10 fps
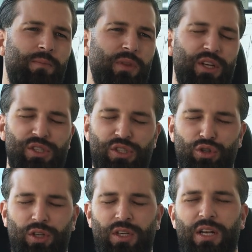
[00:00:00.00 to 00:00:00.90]
There's
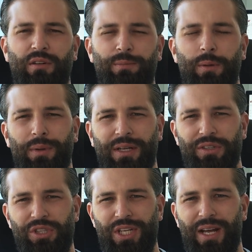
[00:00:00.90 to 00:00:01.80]
not enough people
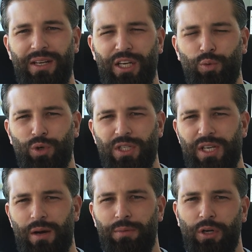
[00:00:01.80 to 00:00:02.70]
understanding it, what is
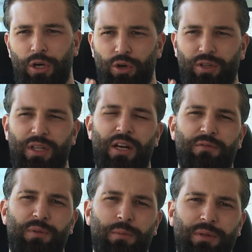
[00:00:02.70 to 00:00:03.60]
happening, not
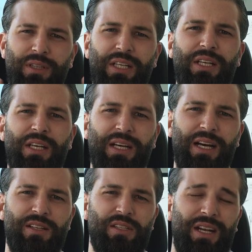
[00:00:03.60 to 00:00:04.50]
enough people leaning
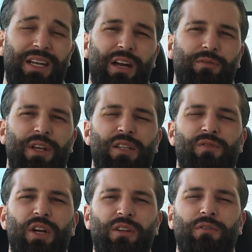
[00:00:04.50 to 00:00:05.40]
against it. At the end of the day, it's
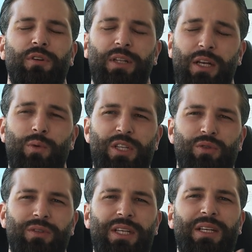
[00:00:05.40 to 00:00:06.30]
very difficult anyways
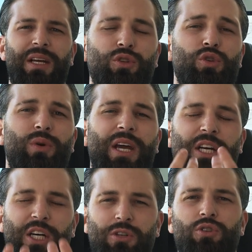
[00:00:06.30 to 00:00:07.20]
to lean onto a
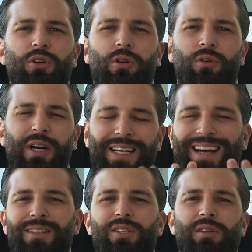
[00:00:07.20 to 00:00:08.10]
country or
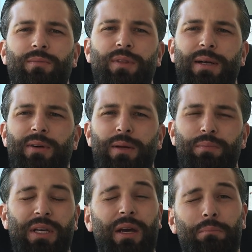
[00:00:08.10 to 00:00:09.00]
against something, right?
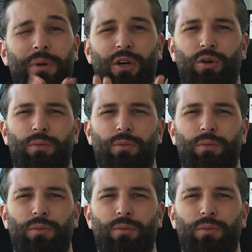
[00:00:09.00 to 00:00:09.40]
Being a bigger